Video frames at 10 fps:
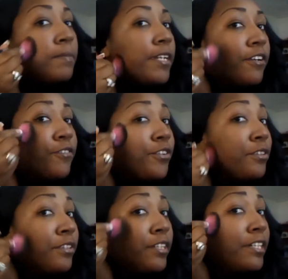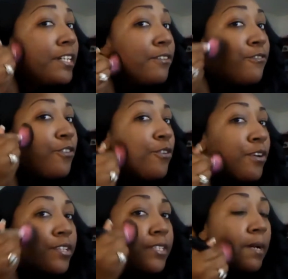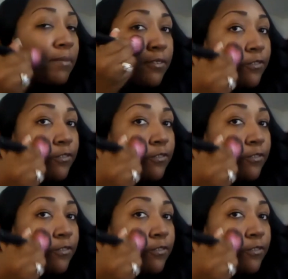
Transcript: If you're looking for something